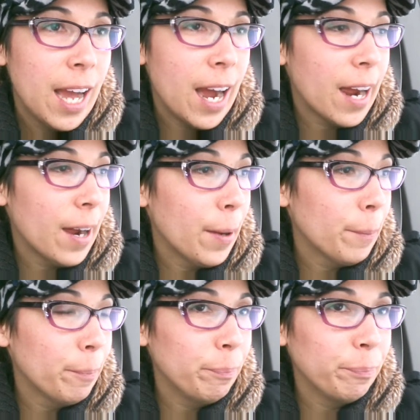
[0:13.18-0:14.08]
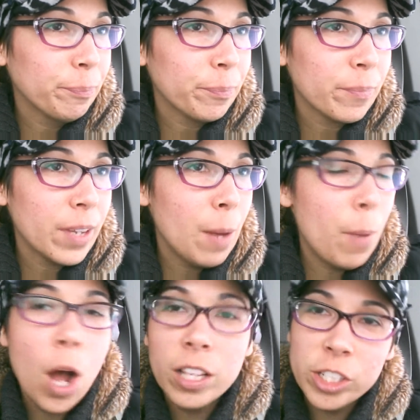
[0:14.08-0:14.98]

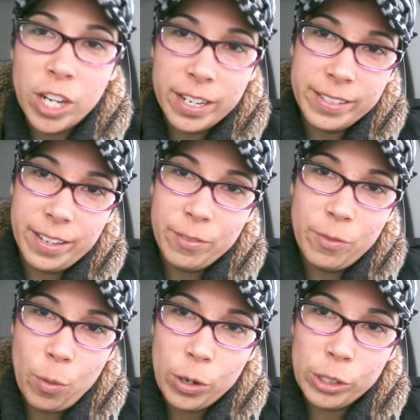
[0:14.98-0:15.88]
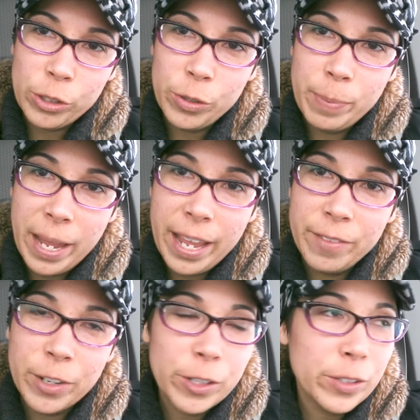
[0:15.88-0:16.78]
apologizing for certain
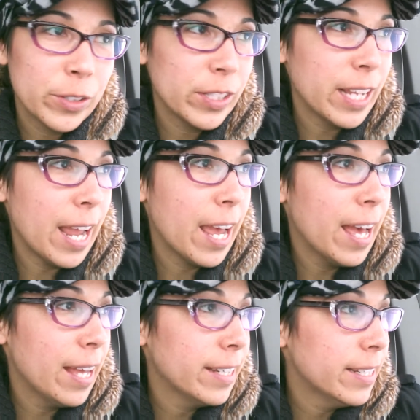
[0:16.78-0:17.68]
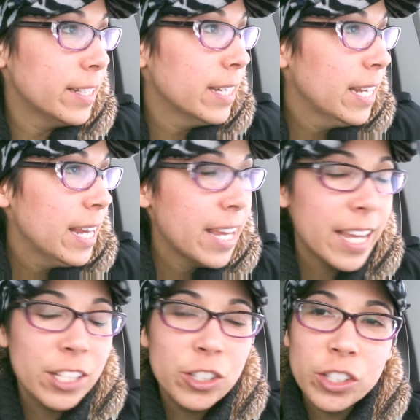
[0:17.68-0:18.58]
behaviors, and
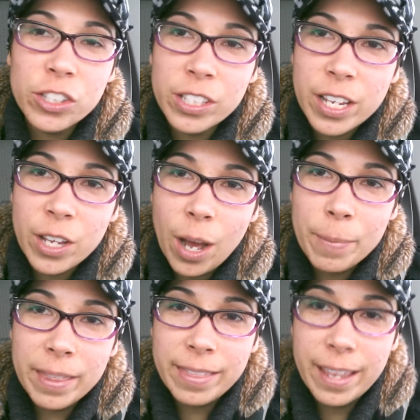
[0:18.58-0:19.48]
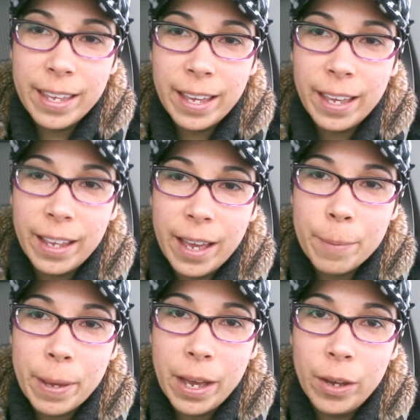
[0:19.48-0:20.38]
it got me thinking
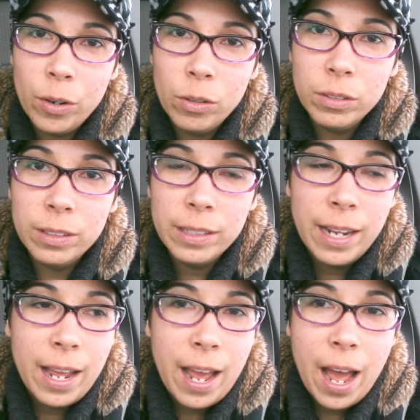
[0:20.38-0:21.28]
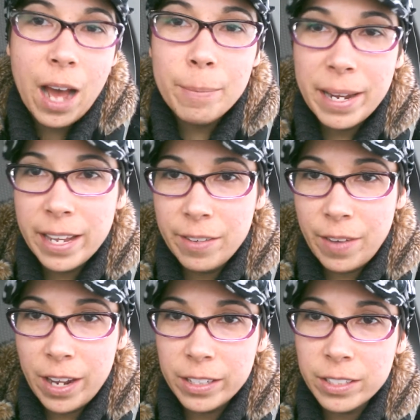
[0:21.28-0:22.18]
about how many of
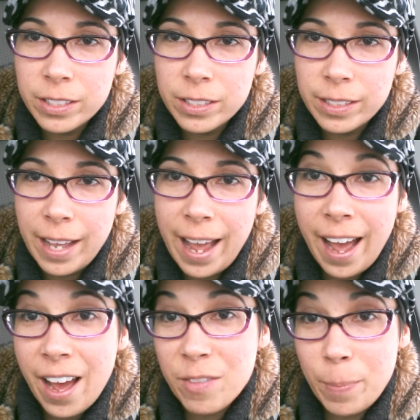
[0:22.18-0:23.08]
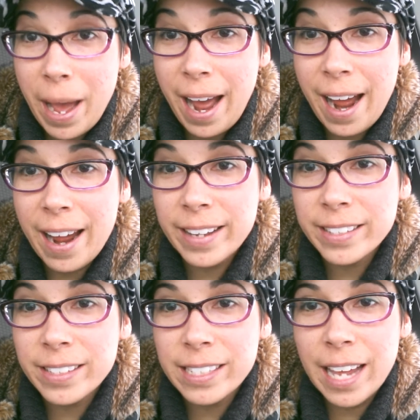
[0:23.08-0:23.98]
us have a
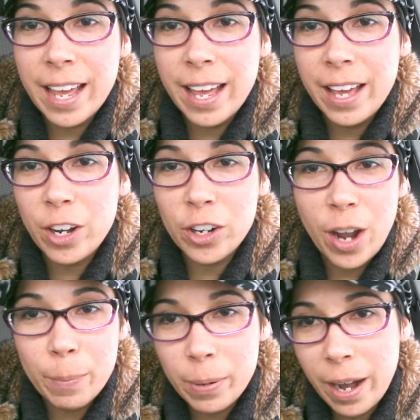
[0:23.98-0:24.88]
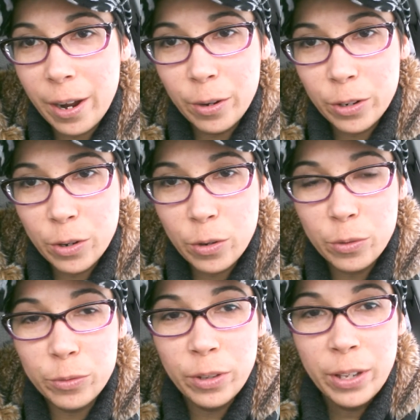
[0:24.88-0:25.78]
past and are not proud
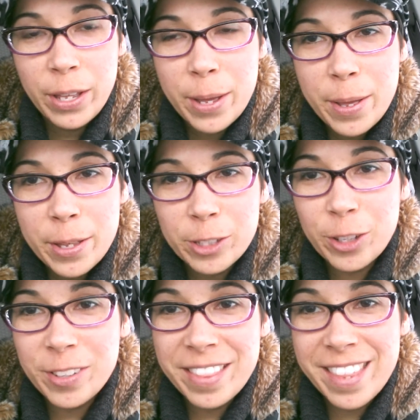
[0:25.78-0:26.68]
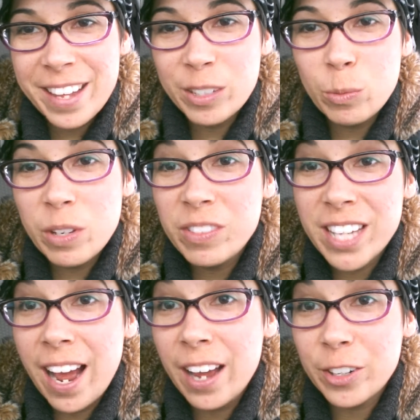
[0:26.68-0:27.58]
of certain things we've
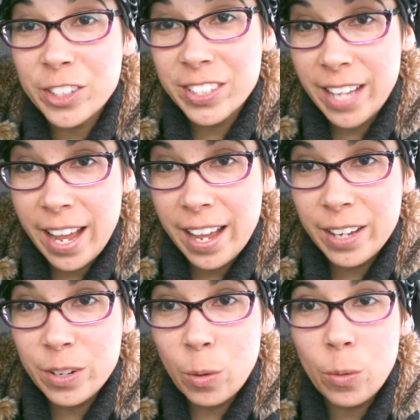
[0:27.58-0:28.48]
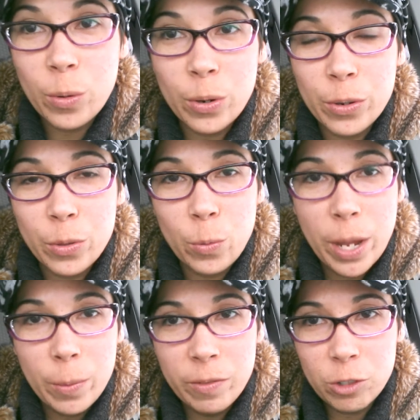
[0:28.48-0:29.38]
done or said or the
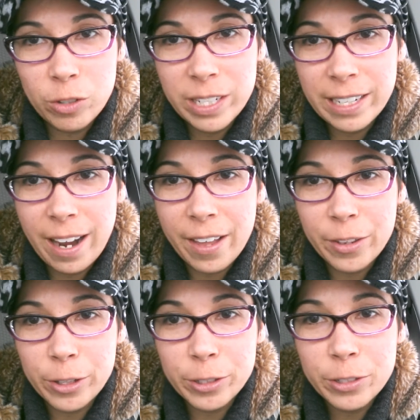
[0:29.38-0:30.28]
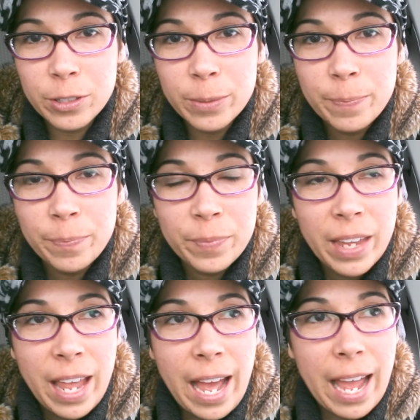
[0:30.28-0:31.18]
way we've treated others.
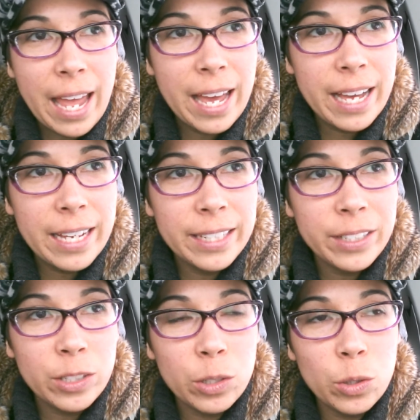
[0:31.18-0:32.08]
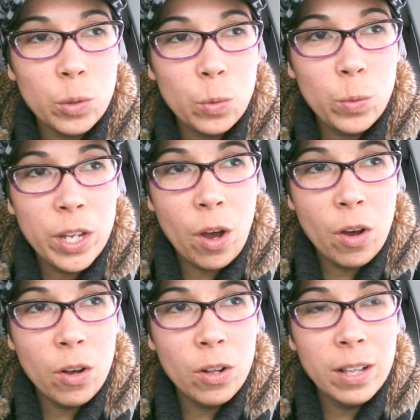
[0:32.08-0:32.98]
And we
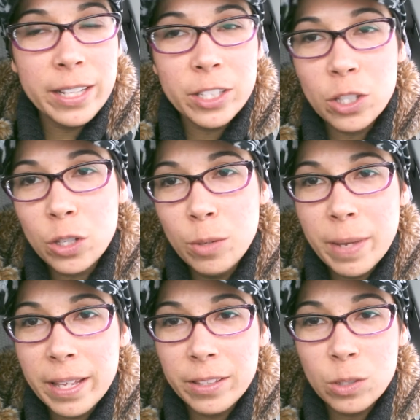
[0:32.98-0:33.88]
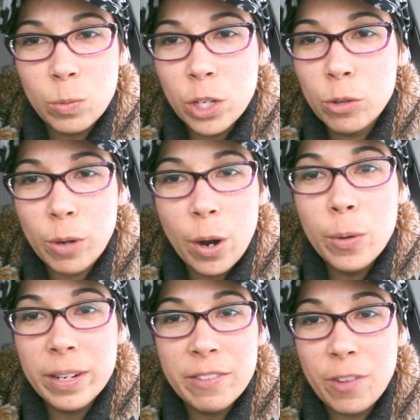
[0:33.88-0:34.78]
all, as humans, we
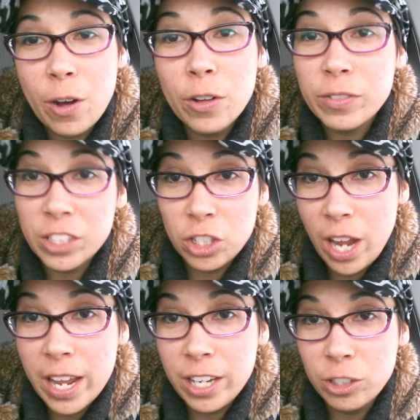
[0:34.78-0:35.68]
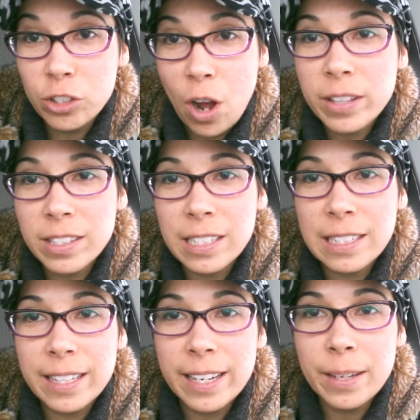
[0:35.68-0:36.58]
grow and evolve and change
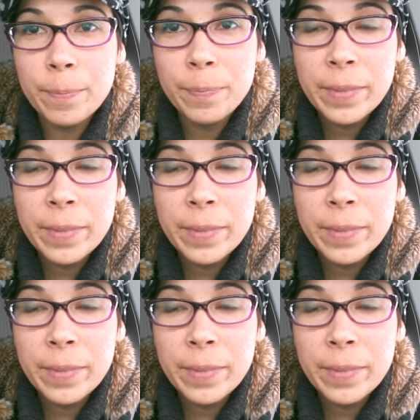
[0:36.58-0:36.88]
constantly.